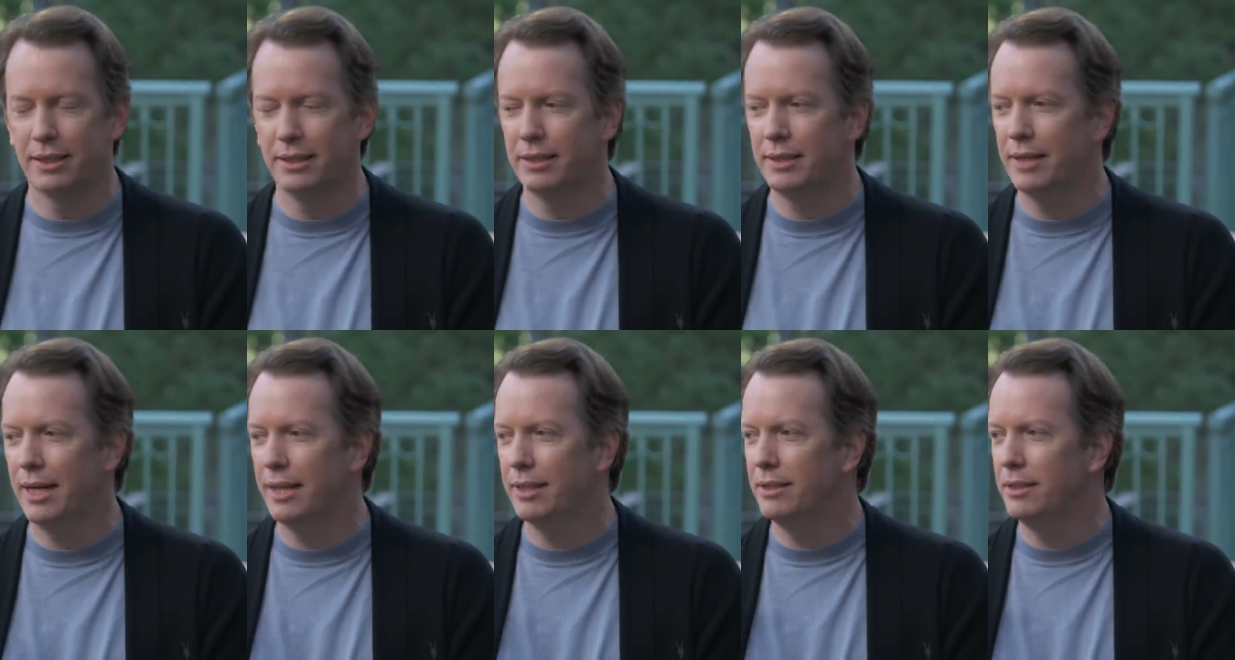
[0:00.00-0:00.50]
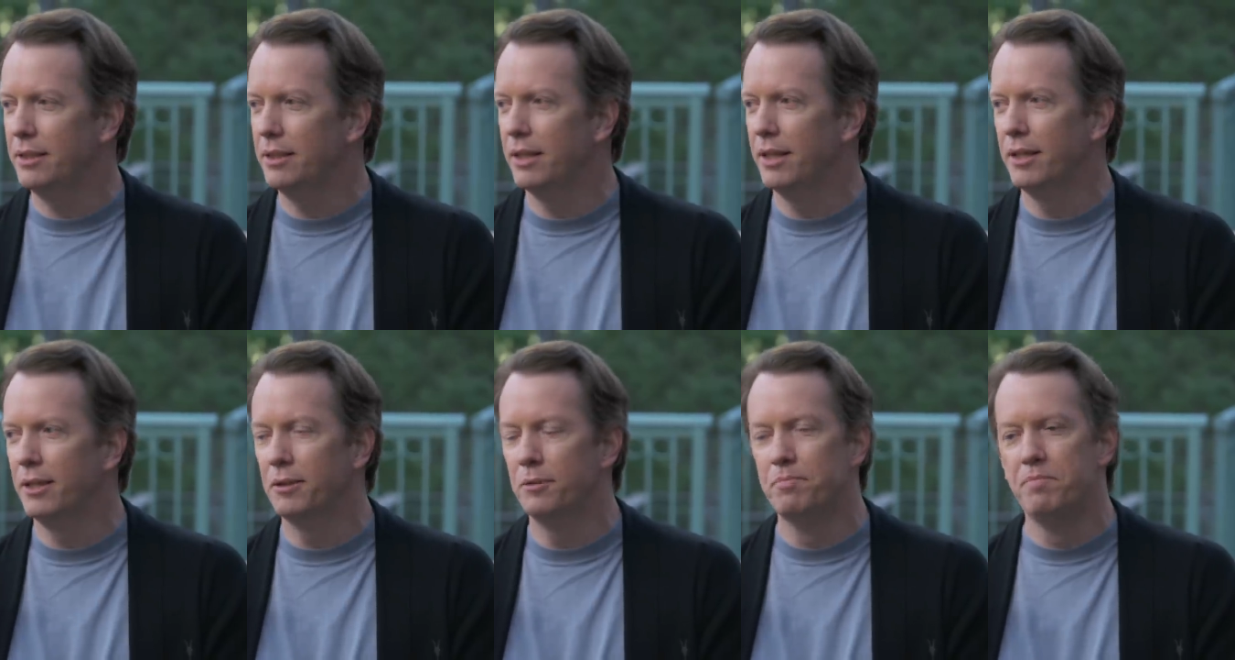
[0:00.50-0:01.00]
that says, you
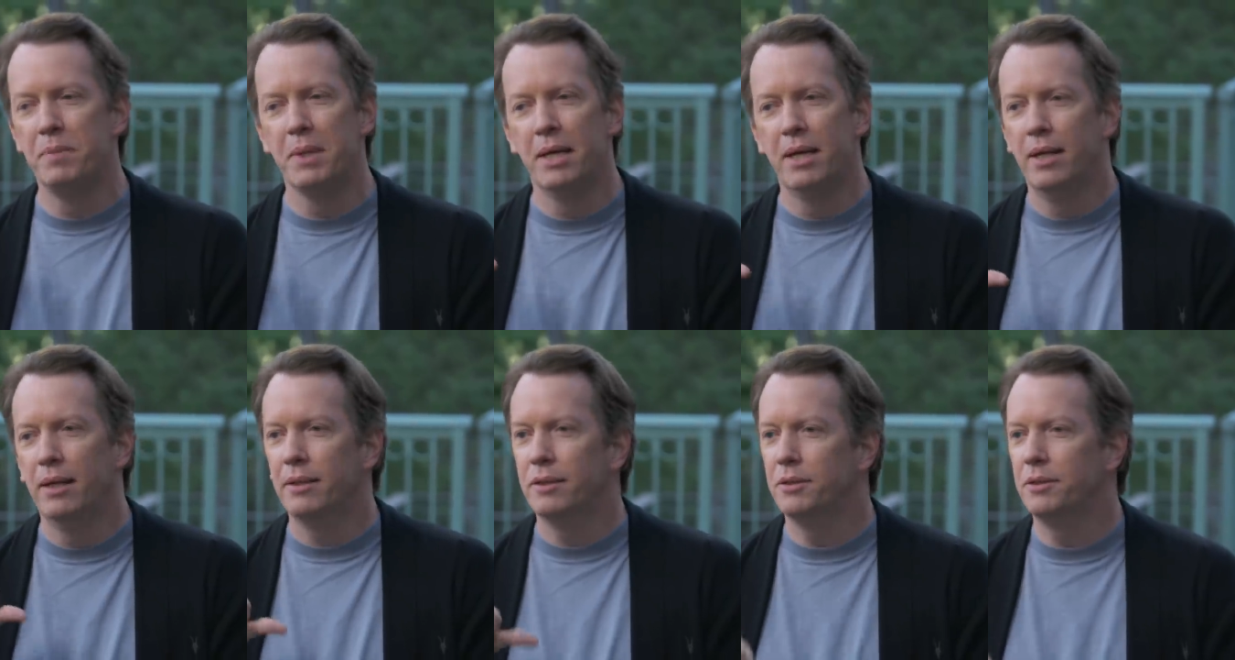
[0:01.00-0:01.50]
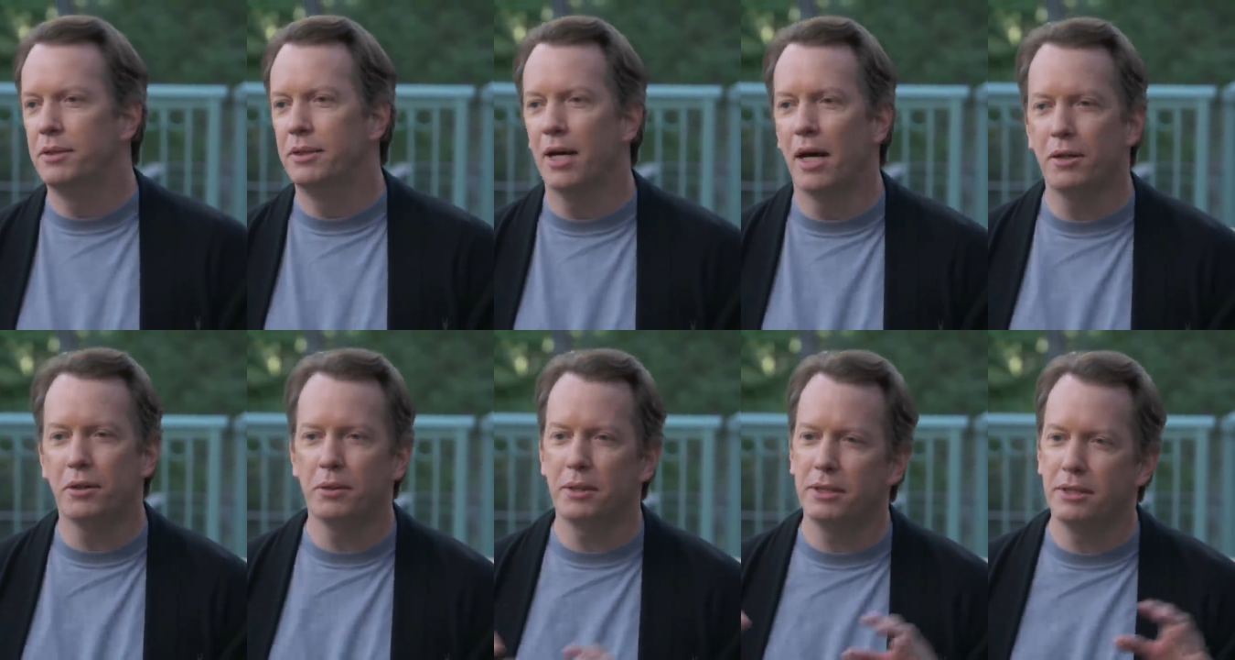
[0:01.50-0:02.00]
know, there's
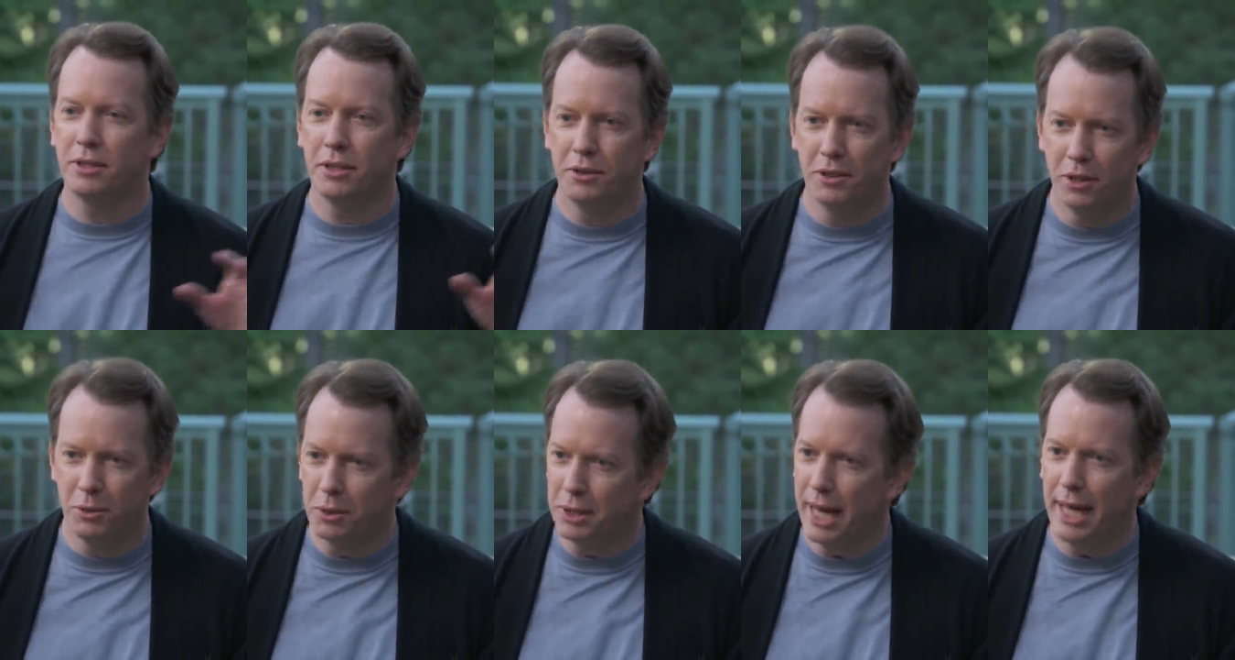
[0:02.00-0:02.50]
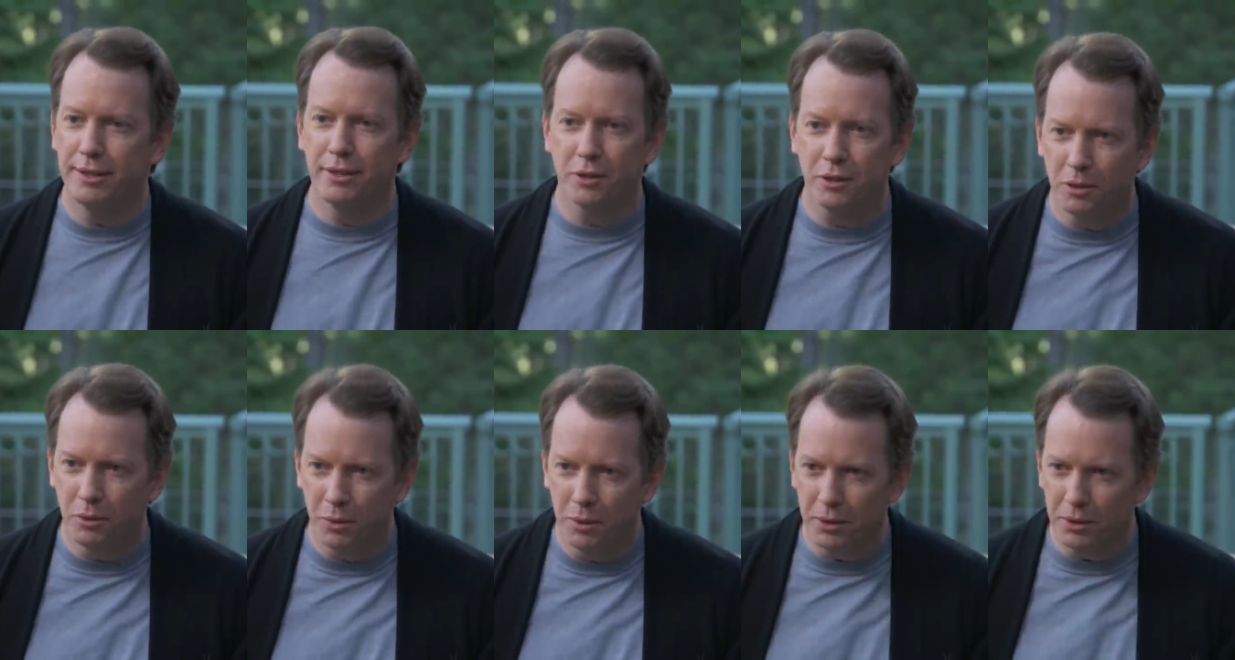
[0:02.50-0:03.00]
not only is there no
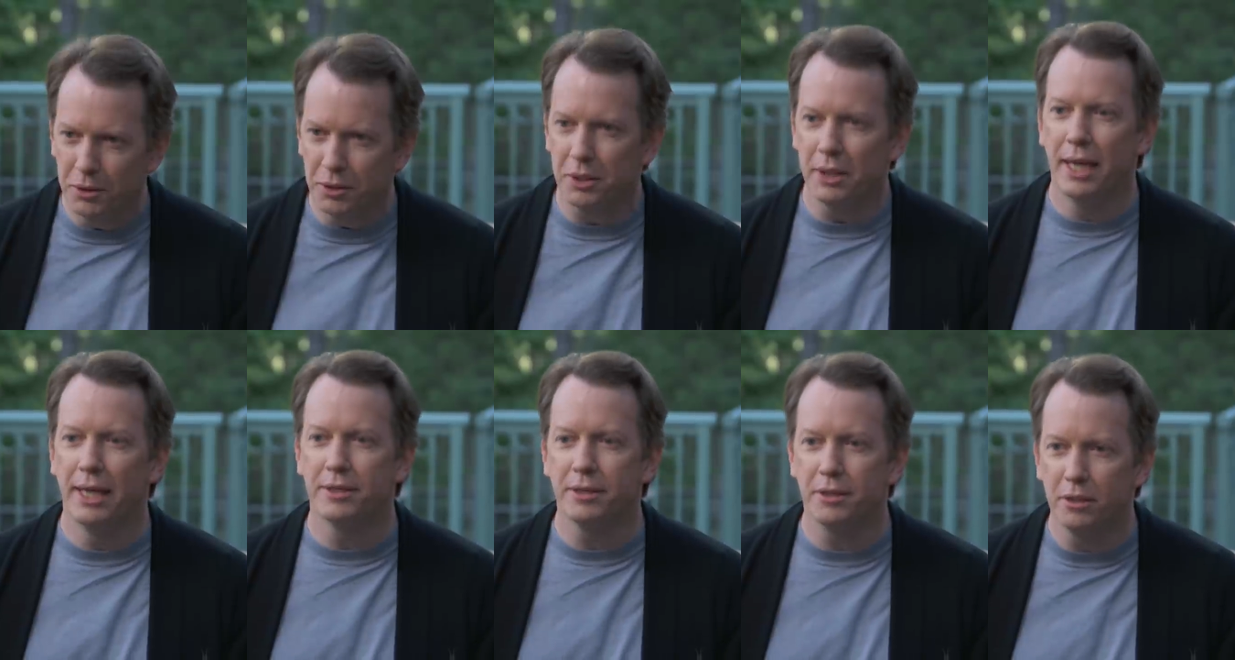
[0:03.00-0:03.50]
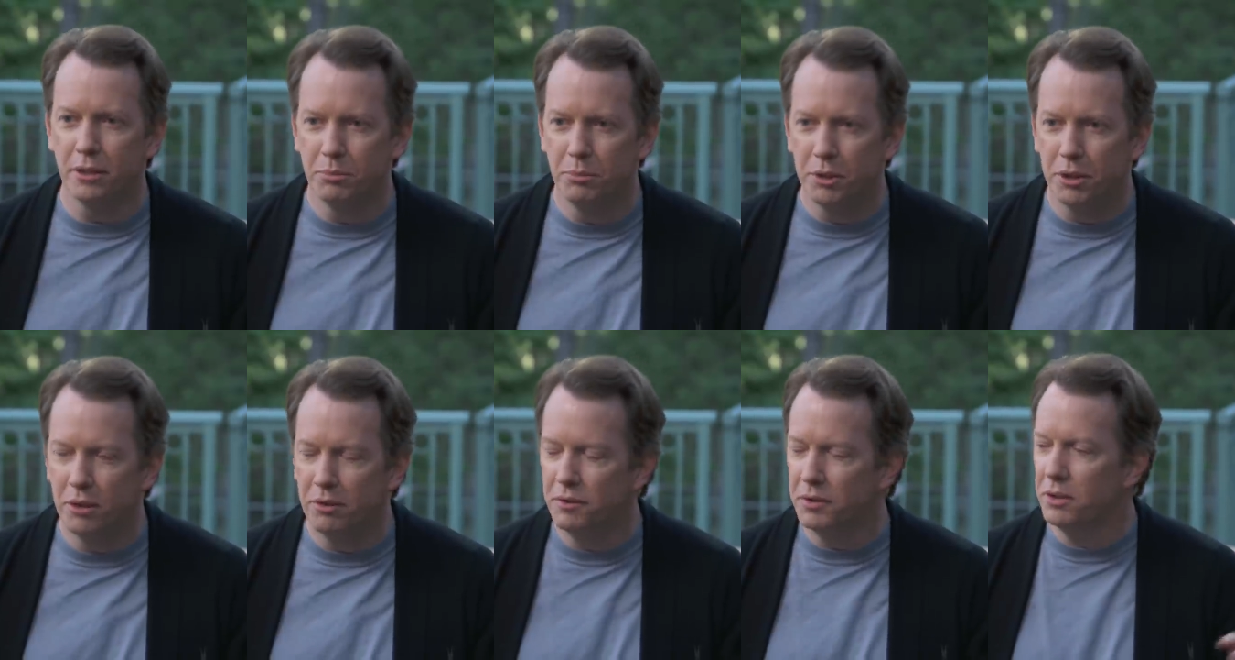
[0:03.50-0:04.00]
classical world or classical
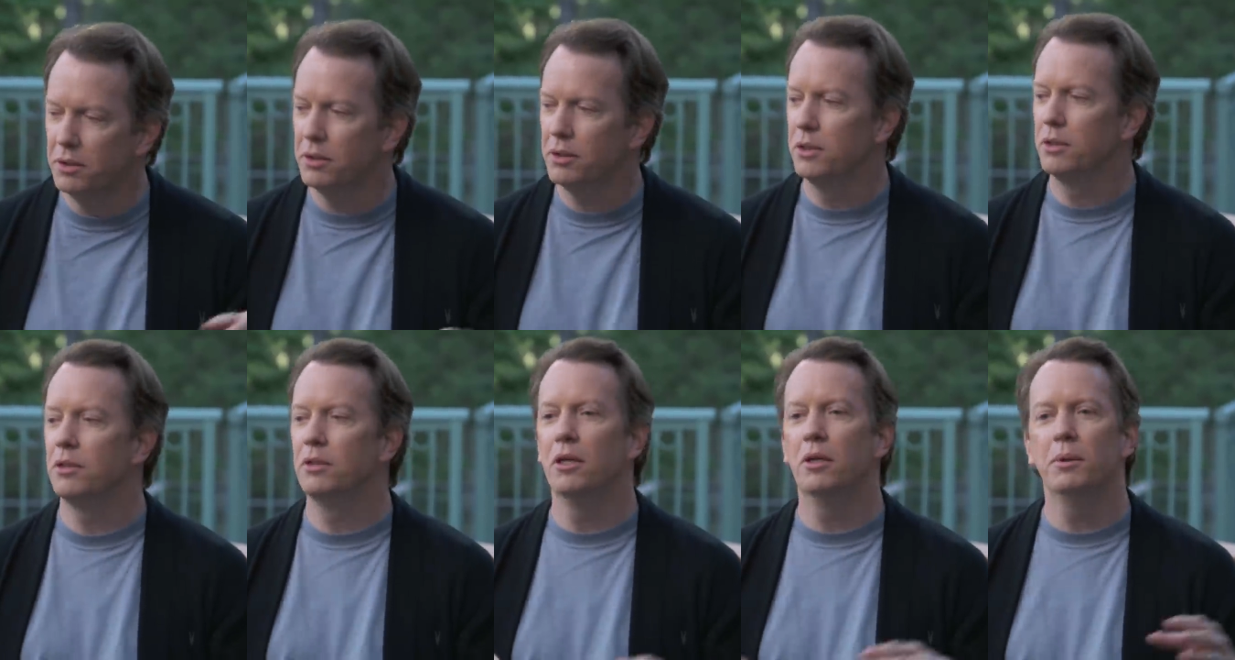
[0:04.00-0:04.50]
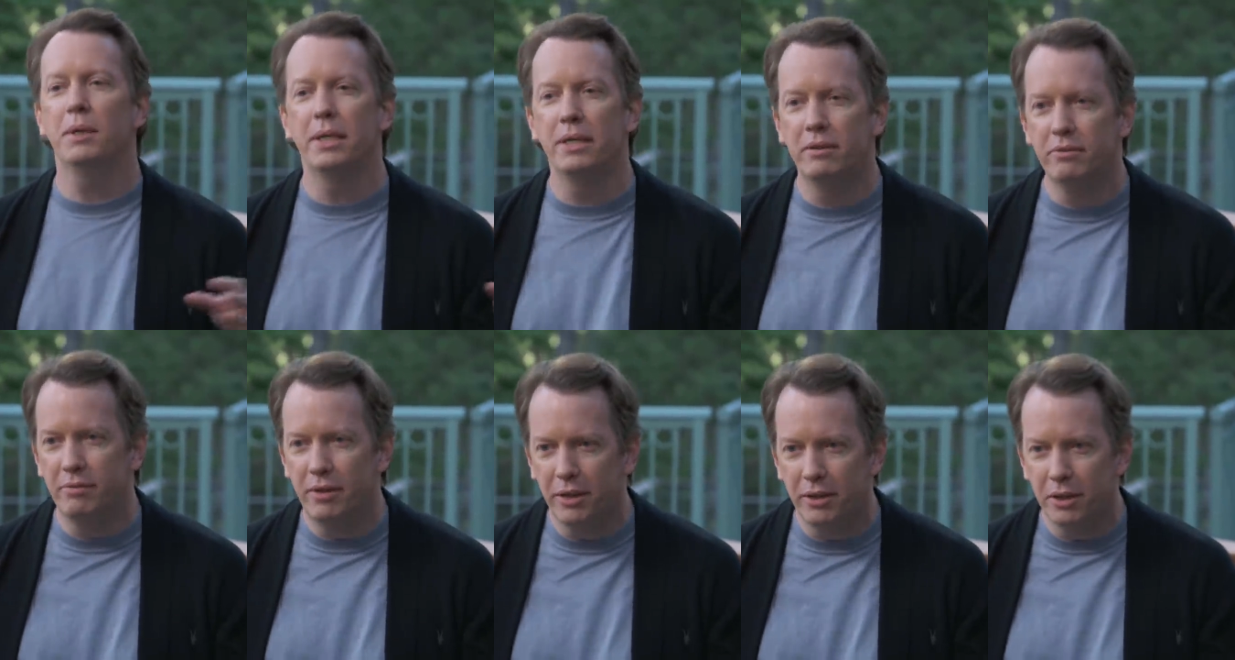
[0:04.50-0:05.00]
observers, there's no
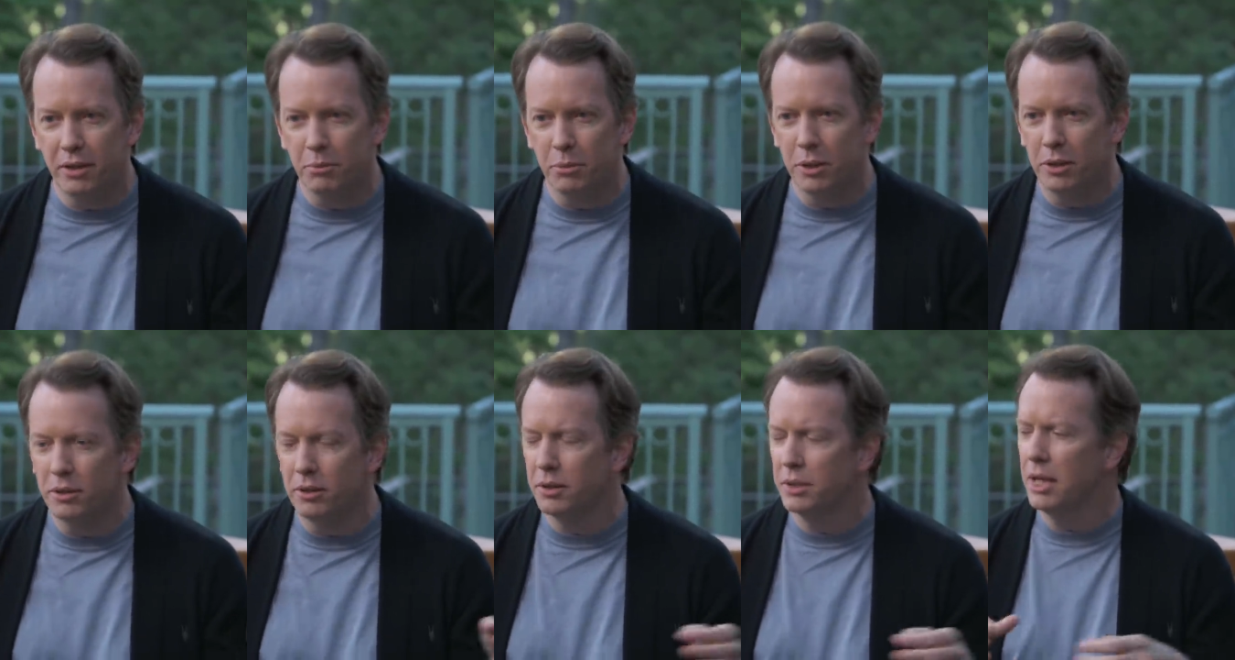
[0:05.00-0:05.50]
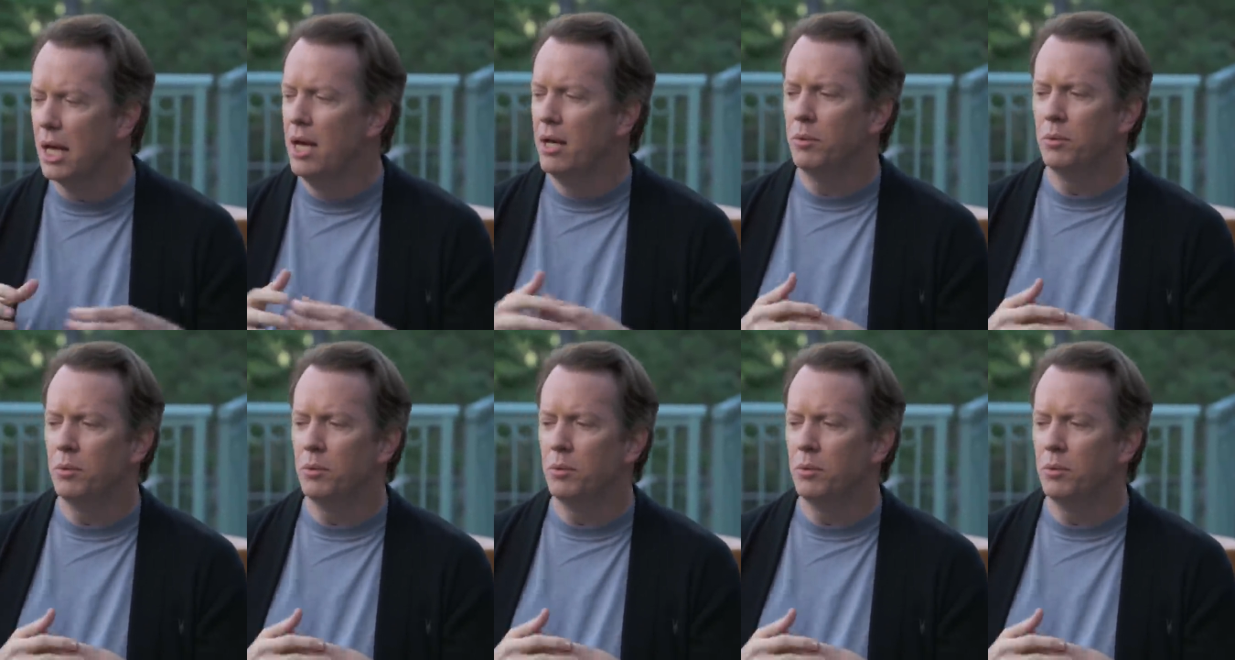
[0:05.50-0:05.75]
hidden variables.